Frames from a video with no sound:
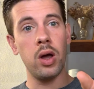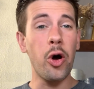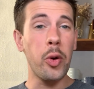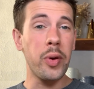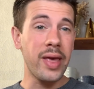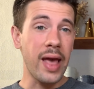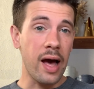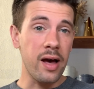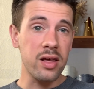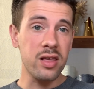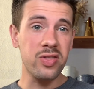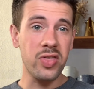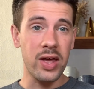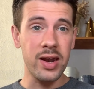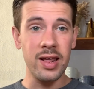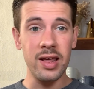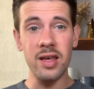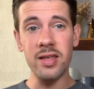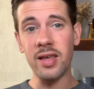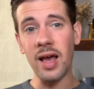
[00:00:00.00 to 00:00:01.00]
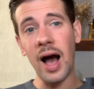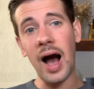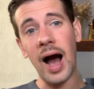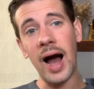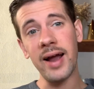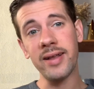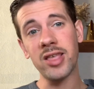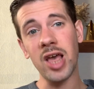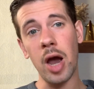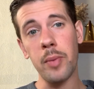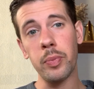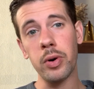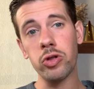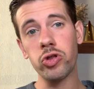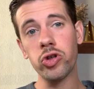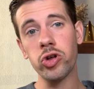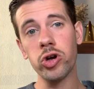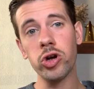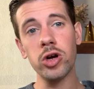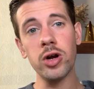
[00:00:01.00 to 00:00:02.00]
yes, that is a high
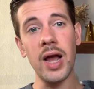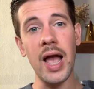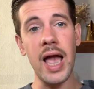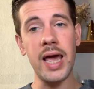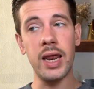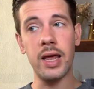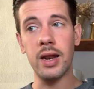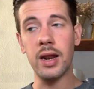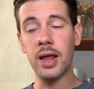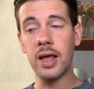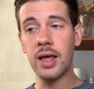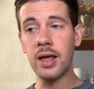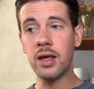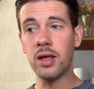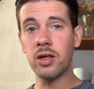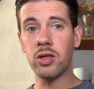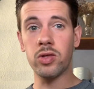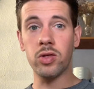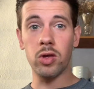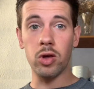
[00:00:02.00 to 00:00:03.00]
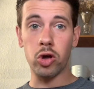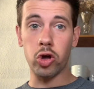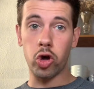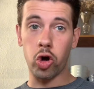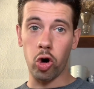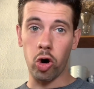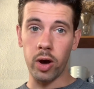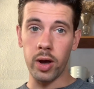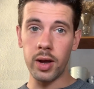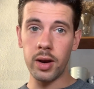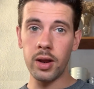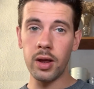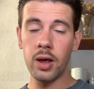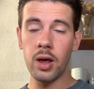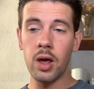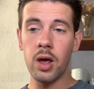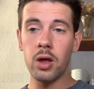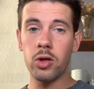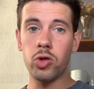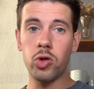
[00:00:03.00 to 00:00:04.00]
temperature and it is good
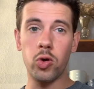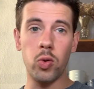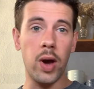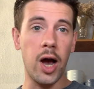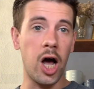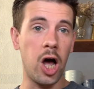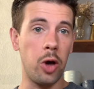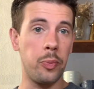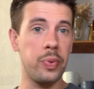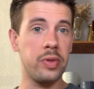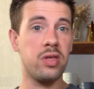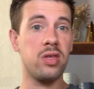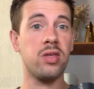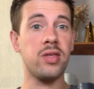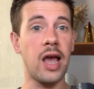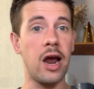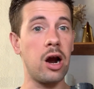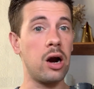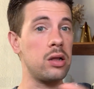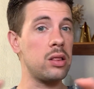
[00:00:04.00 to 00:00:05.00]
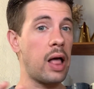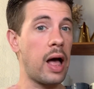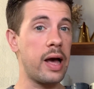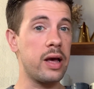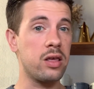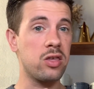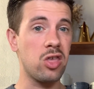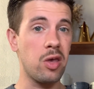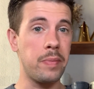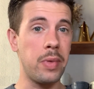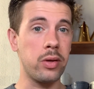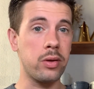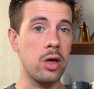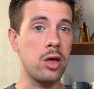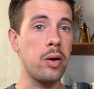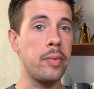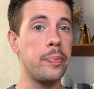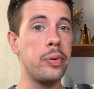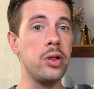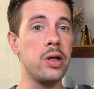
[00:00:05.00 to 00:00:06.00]
to help sterilize the milk
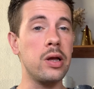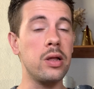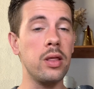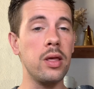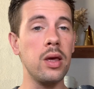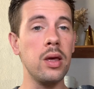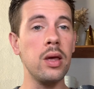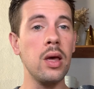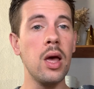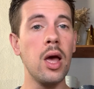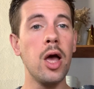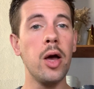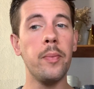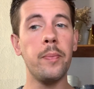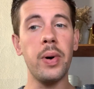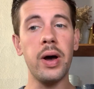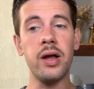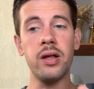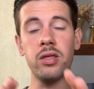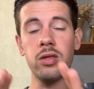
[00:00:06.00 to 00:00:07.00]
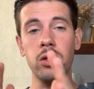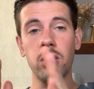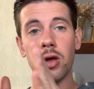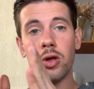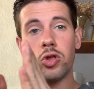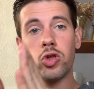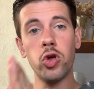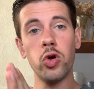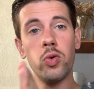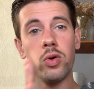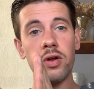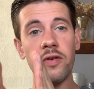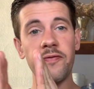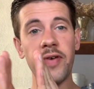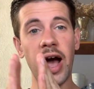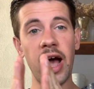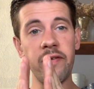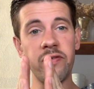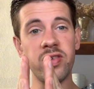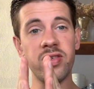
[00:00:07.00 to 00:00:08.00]
completely, but 2 to
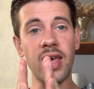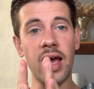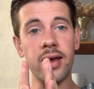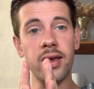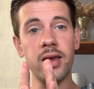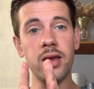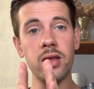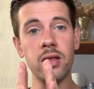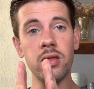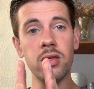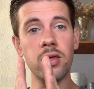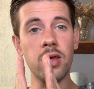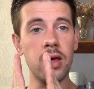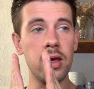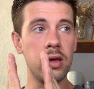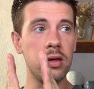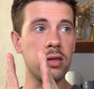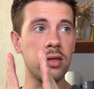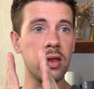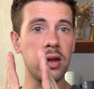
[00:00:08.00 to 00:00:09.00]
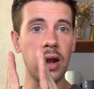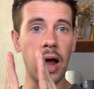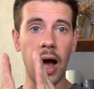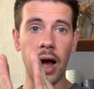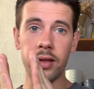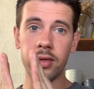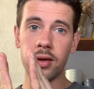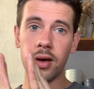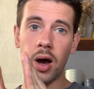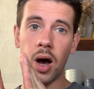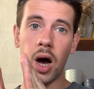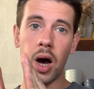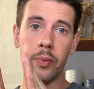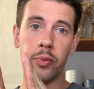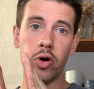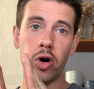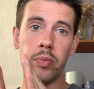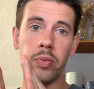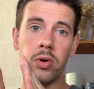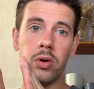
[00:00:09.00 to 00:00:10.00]
5 seconds is not
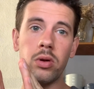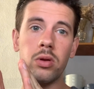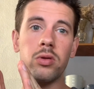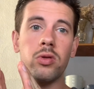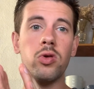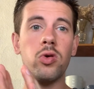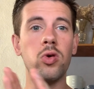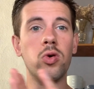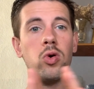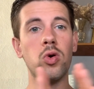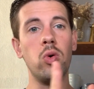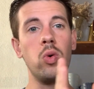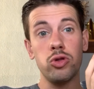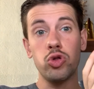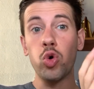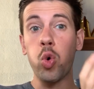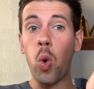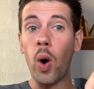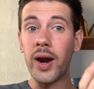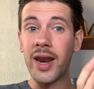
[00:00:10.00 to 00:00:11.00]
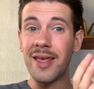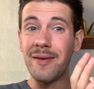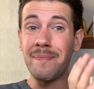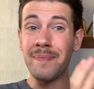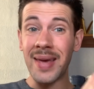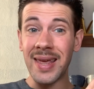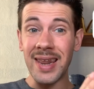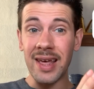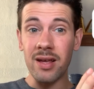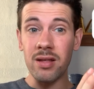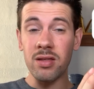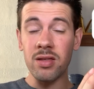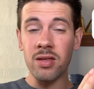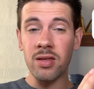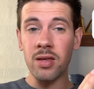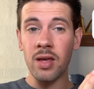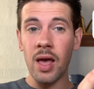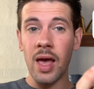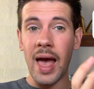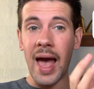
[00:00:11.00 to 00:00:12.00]
comparable to 20 minutes
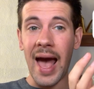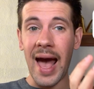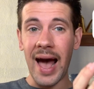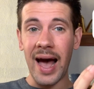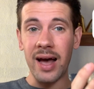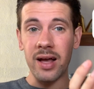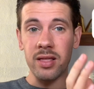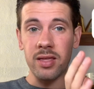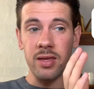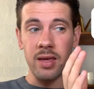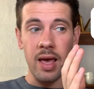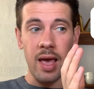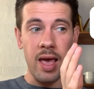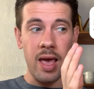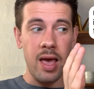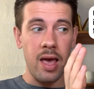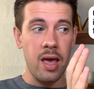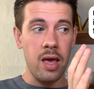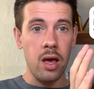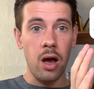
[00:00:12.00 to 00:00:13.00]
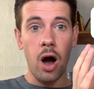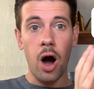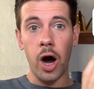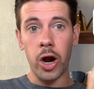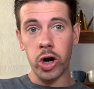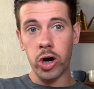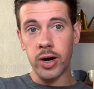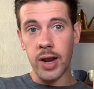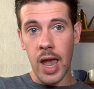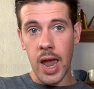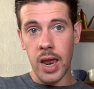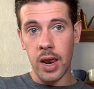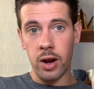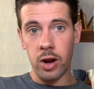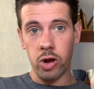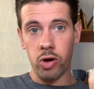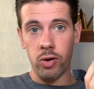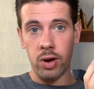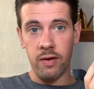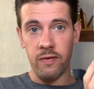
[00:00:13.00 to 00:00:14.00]
at a 180
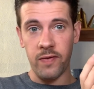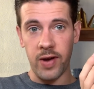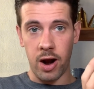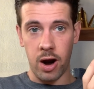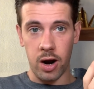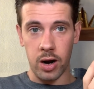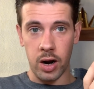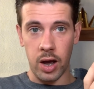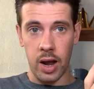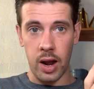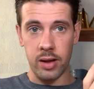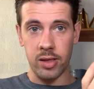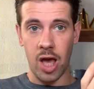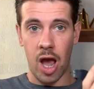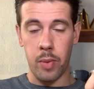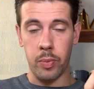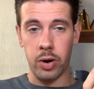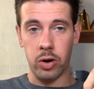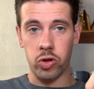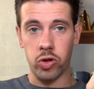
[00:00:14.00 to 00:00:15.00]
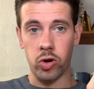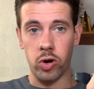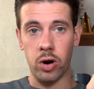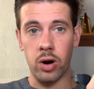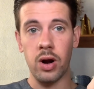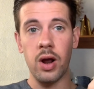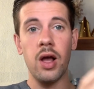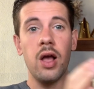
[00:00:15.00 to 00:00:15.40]
degree Fahrenheit temperature.